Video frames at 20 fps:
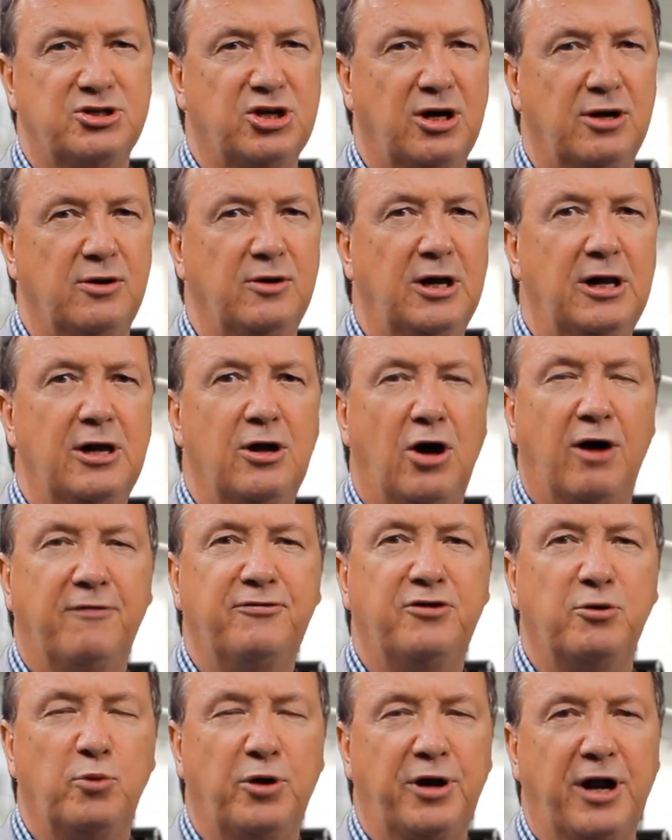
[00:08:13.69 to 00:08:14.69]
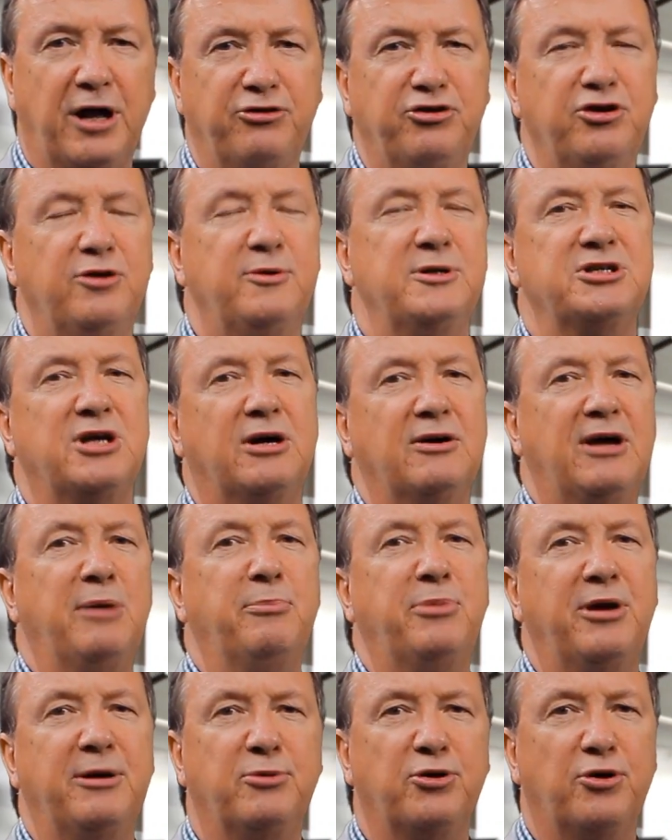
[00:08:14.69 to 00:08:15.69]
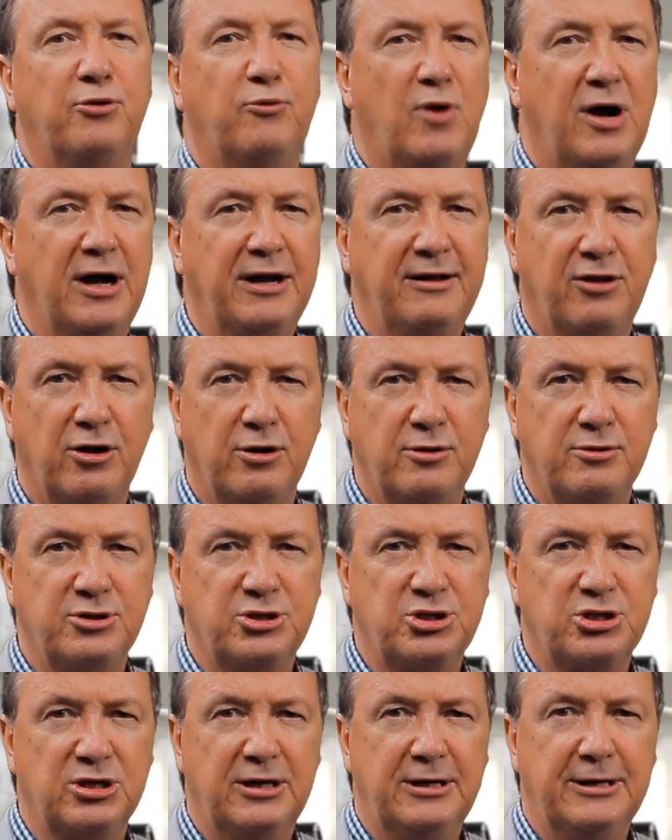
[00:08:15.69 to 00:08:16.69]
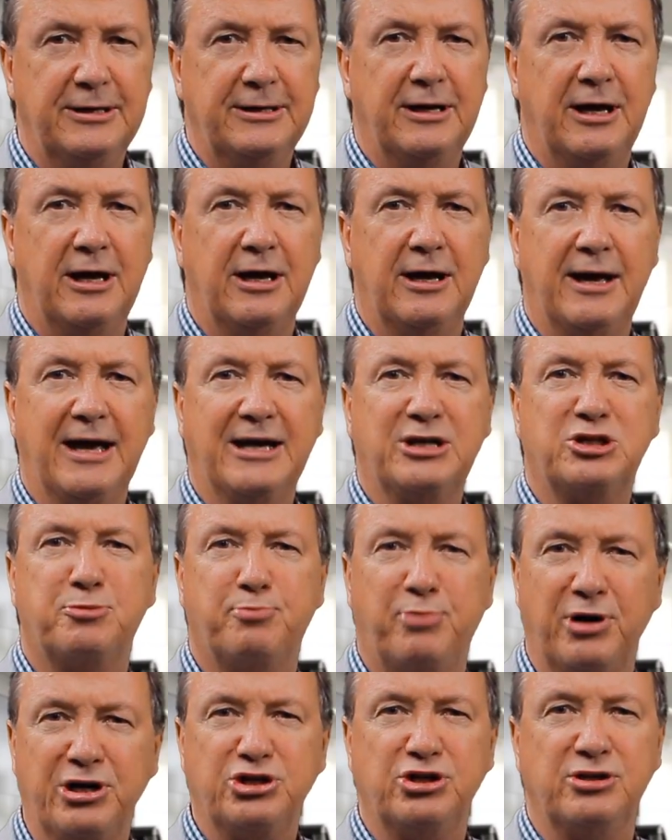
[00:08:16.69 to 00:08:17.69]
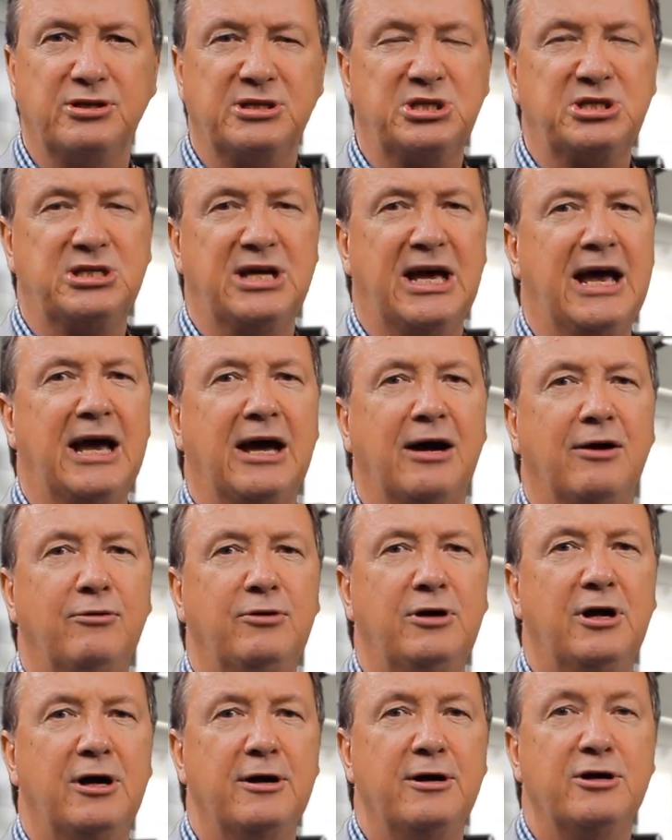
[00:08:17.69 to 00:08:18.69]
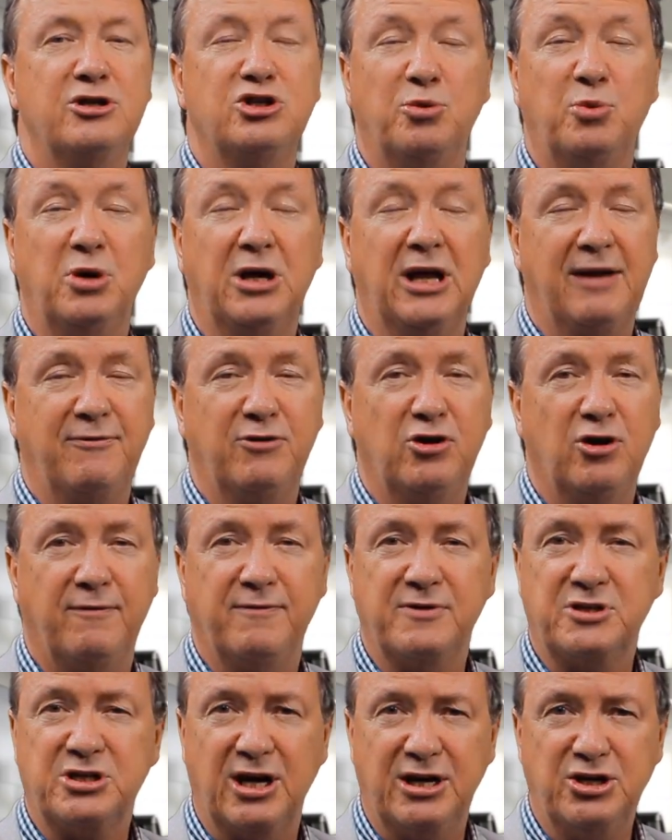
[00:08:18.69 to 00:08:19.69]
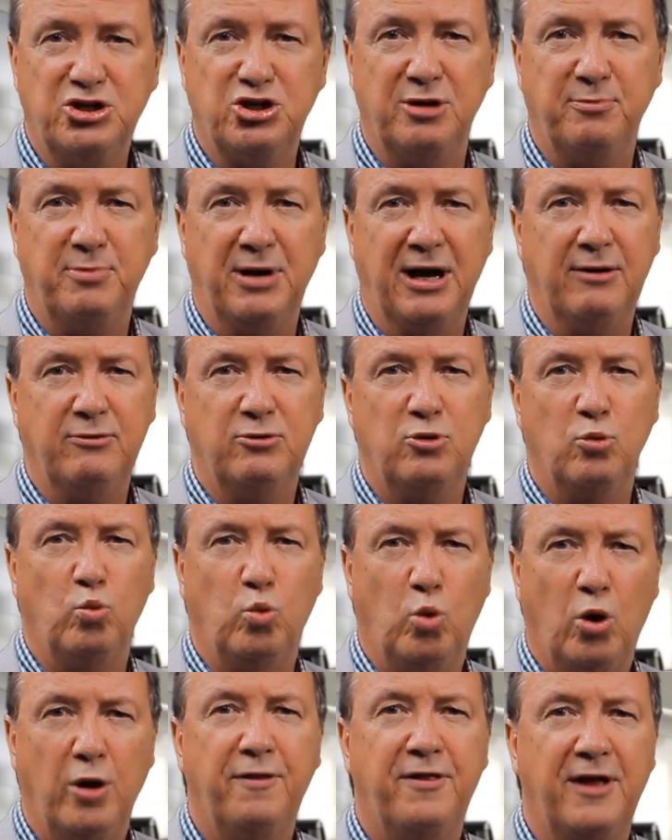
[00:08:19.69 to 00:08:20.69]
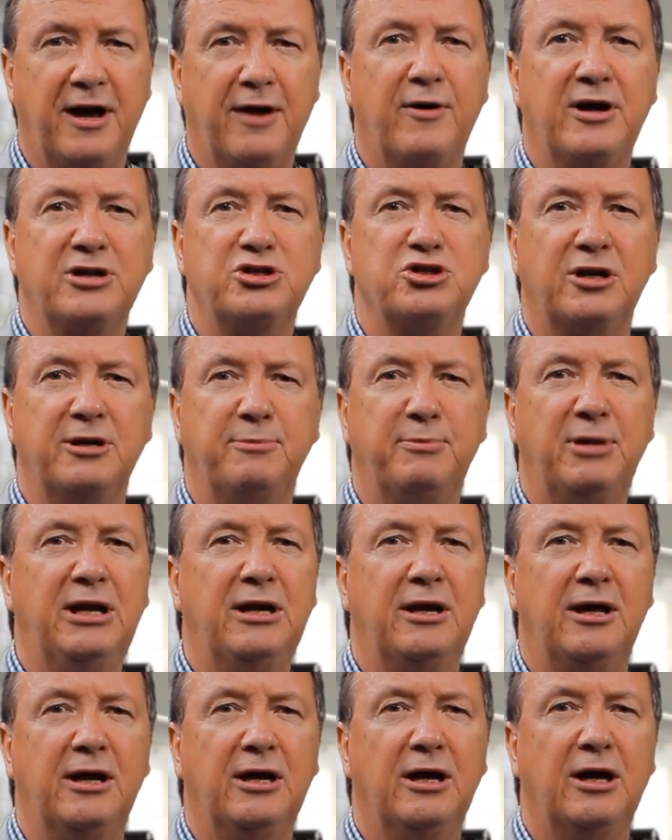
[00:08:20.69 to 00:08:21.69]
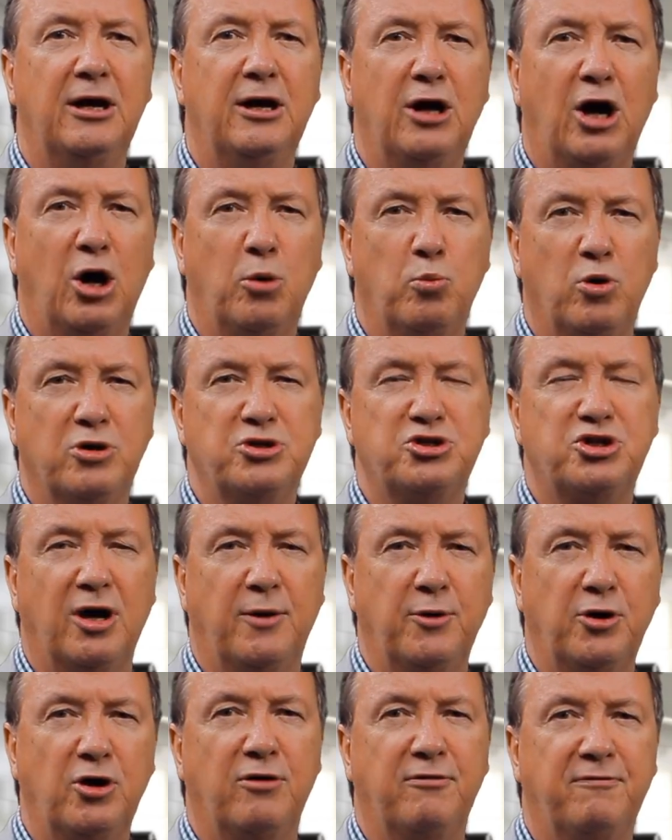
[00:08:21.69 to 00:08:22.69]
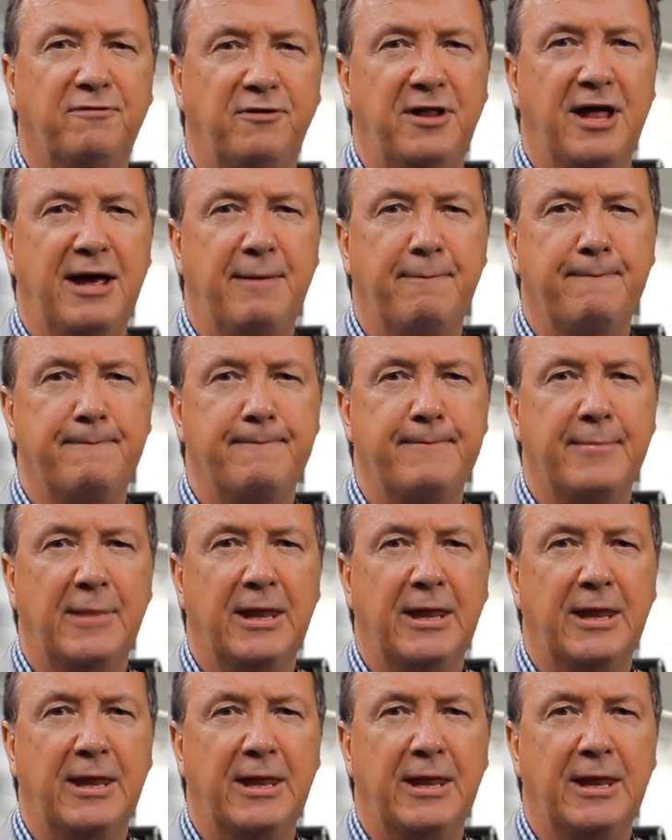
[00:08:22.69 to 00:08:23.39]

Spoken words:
So often what I'll do is I'll get people to write those expressions down so we can have a conversation about what they're actually meaning and what's going on for them.